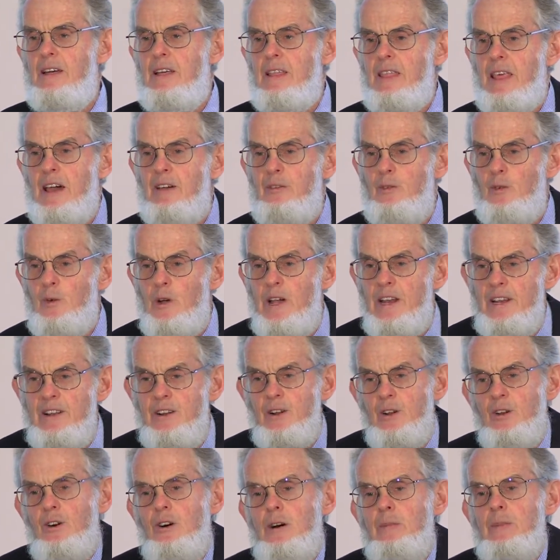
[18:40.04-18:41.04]
they've read
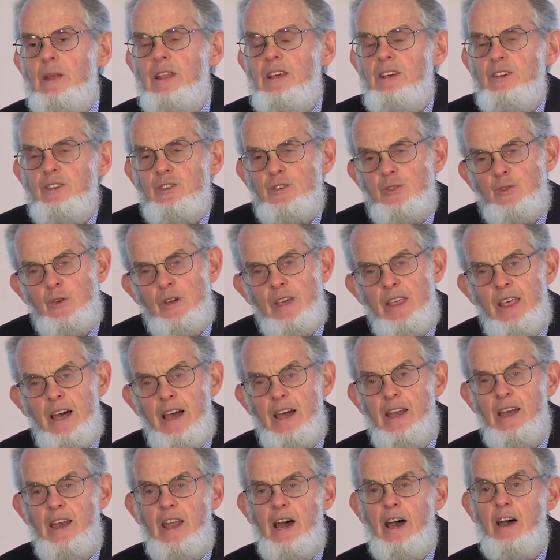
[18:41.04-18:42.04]
climate history,
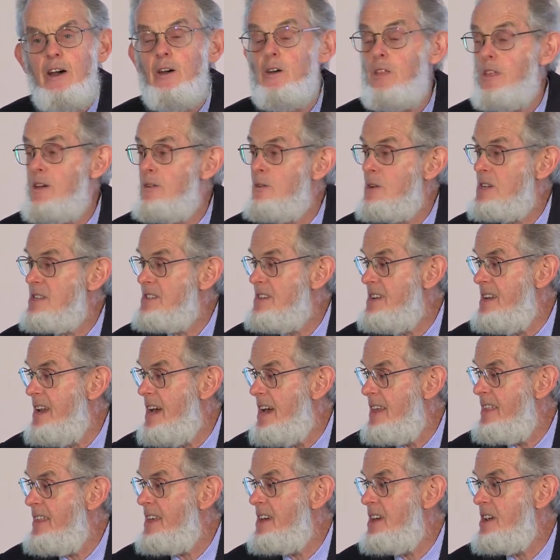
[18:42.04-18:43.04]
they know there is
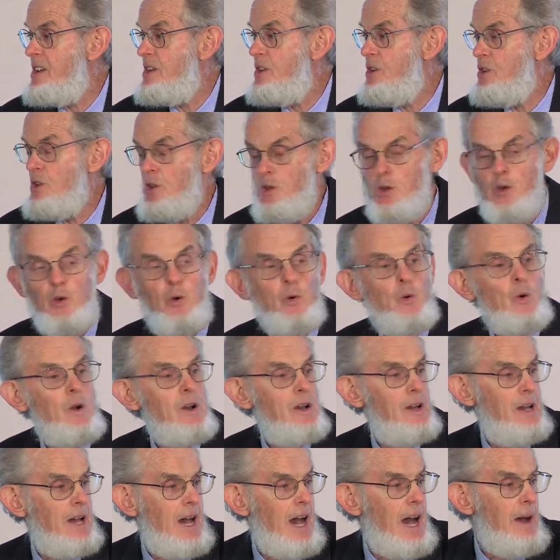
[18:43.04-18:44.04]
nothing new
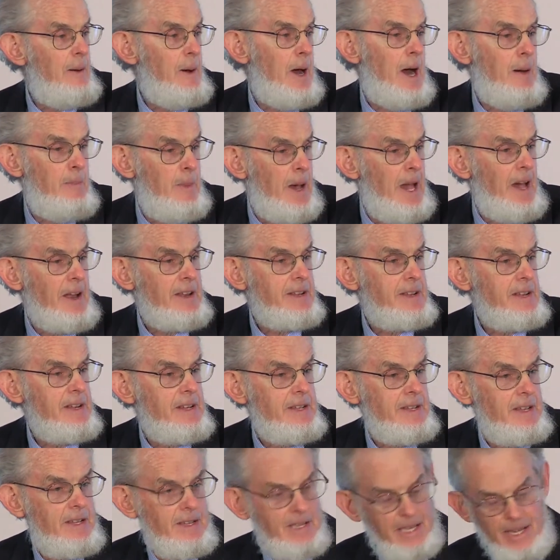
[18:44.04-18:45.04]
uh, about
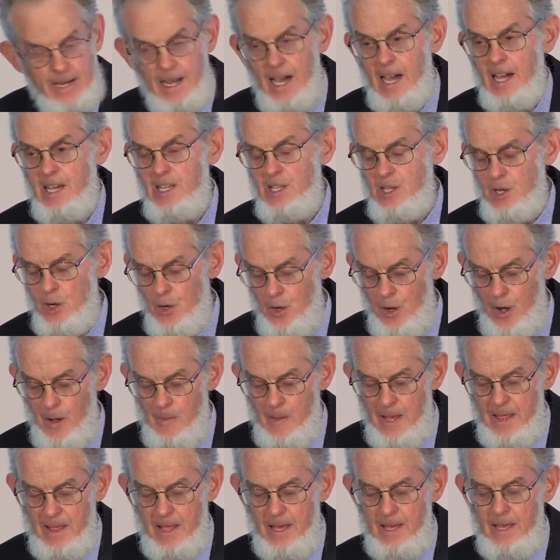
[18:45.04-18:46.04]
today's
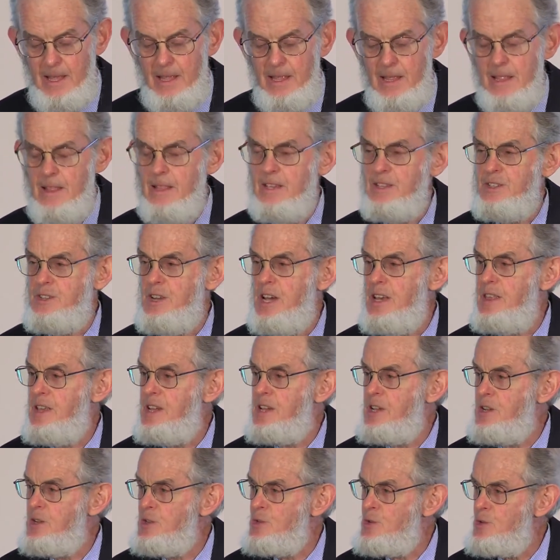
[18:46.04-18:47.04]
climate. There's
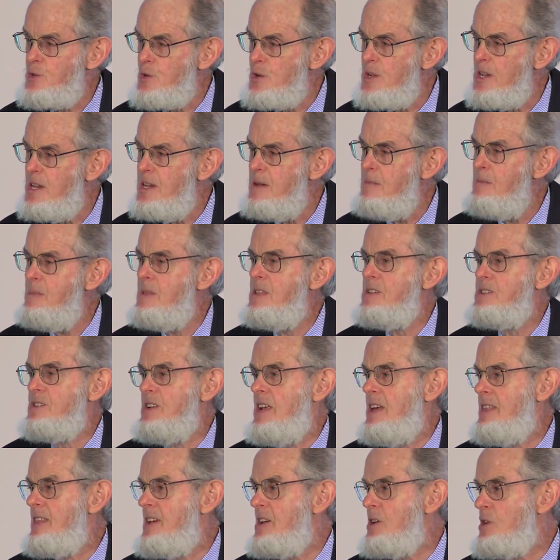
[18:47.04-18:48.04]
nothing extreme, there's
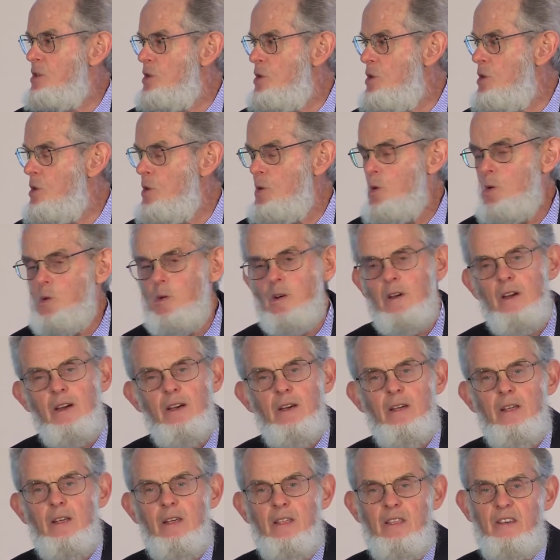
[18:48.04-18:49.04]
nothing new.
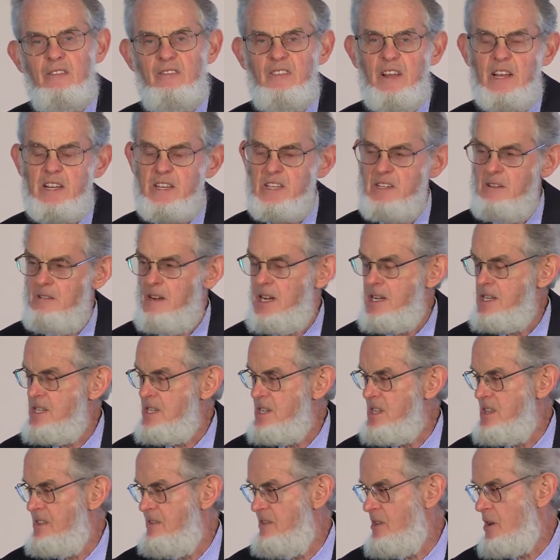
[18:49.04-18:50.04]
The
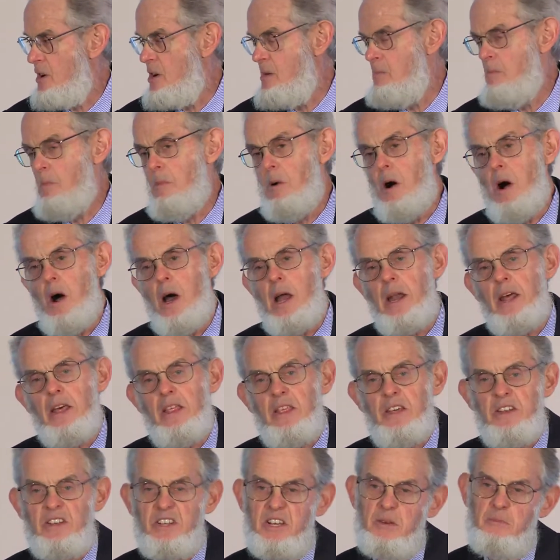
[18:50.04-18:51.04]
fluctuations are very minor,
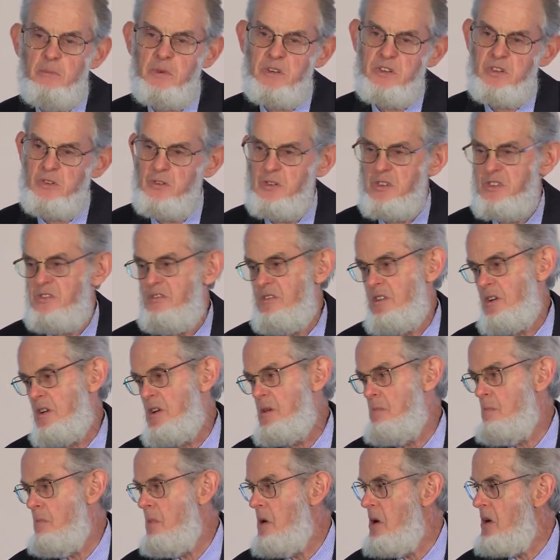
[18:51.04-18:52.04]
the temperature is
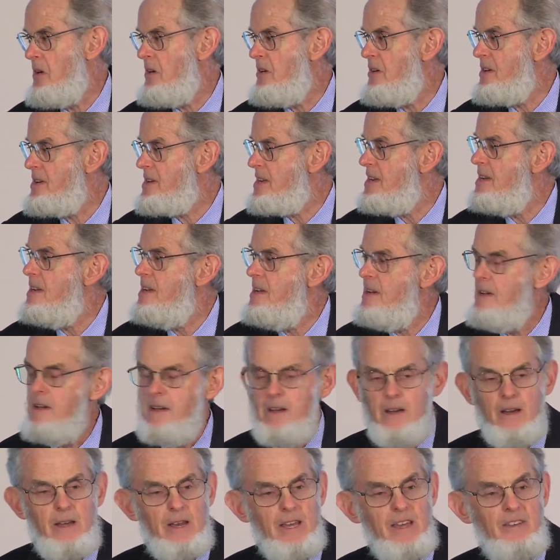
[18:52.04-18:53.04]
very moderate,
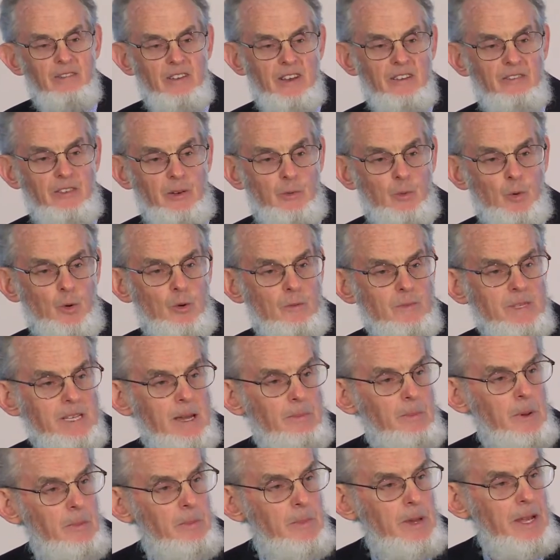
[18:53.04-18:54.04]
and even if it warms
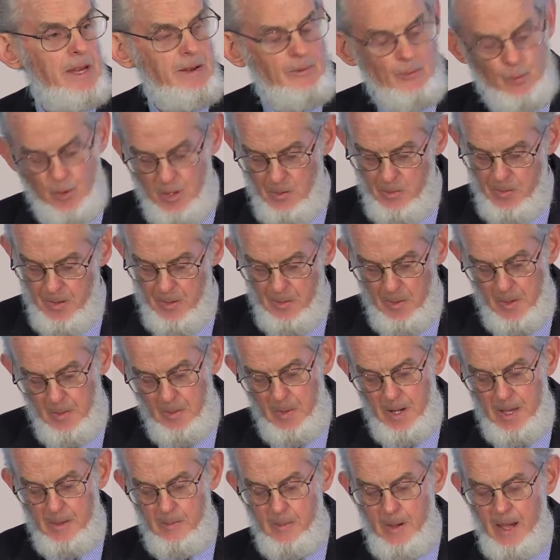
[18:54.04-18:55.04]
up a bit, we'll
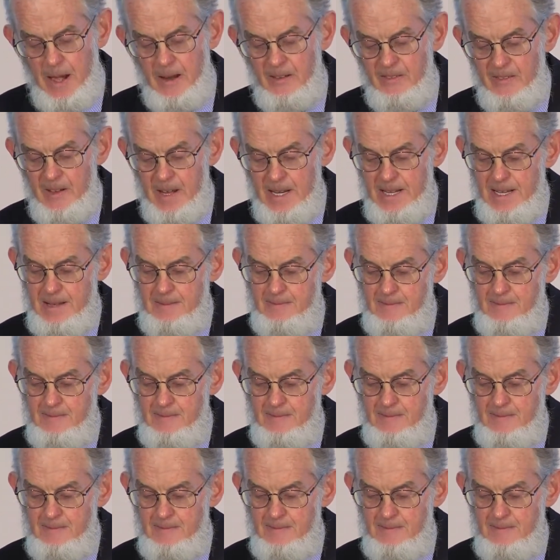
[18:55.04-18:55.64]
probably benefit.